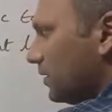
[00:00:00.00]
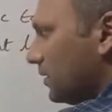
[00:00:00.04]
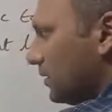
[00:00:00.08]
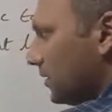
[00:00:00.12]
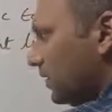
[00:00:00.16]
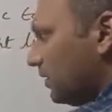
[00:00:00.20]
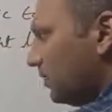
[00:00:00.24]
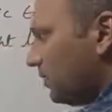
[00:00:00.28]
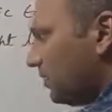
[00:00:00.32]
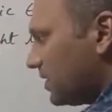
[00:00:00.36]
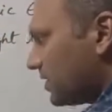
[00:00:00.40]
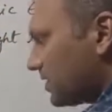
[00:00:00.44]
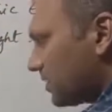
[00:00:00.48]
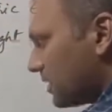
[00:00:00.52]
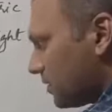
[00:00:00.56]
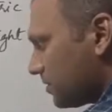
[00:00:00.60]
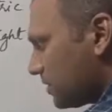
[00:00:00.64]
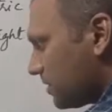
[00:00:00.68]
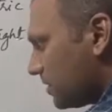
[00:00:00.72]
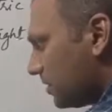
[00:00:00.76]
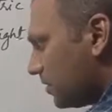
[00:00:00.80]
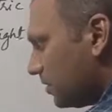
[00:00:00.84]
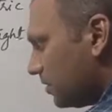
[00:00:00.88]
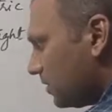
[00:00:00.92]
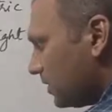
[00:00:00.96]
If we
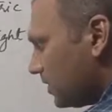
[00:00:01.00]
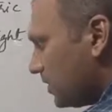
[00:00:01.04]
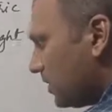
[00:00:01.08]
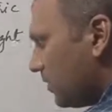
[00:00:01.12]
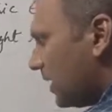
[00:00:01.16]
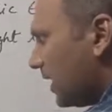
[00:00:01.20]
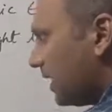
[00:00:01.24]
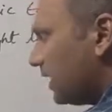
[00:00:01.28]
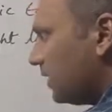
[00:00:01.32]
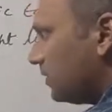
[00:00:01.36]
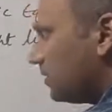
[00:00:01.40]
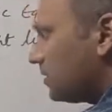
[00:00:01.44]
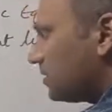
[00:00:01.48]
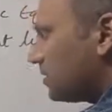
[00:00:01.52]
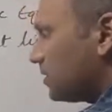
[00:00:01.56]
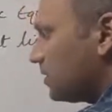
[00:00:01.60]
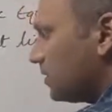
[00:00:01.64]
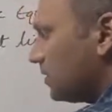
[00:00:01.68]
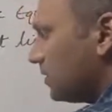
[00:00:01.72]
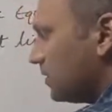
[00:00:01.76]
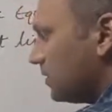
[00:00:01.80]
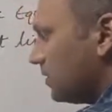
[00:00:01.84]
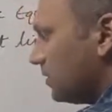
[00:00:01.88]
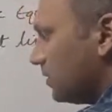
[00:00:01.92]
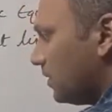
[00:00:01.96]
substitute the values
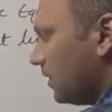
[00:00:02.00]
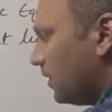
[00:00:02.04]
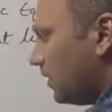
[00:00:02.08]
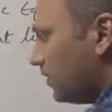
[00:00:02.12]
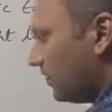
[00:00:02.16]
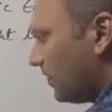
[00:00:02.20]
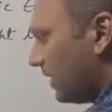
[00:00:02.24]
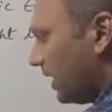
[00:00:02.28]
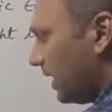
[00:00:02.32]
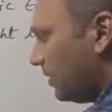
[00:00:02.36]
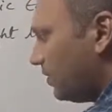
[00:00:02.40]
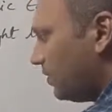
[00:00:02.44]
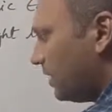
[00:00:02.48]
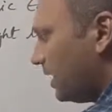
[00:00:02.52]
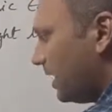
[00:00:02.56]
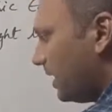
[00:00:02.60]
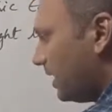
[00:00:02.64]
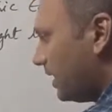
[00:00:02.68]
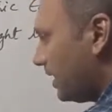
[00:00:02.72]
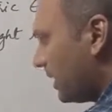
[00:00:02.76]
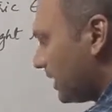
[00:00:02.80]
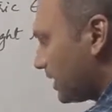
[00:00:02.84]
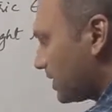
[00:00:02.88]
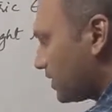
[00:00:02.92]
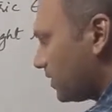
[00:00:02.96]
of m
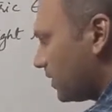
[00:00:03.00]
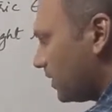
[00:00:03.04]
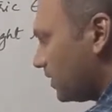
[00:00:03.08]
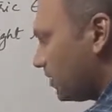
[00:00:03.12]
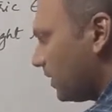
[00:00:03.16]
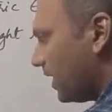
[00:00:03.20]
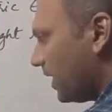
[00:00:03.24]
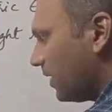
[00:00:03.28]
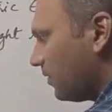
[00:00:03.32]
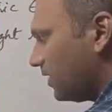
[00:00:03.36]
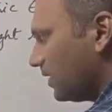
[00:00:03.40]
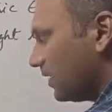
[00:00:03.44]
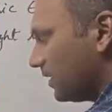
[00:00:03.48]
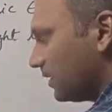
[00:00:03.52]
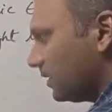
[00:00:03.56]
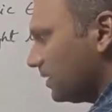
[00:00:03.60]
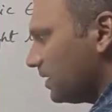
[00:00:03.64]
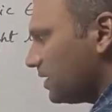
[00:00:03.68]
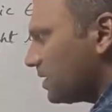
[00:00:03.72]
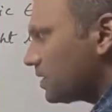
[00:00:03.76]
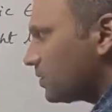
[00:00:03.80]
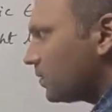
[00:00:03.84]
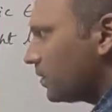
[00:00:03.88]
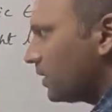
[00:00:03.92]
and x1 y1 in this,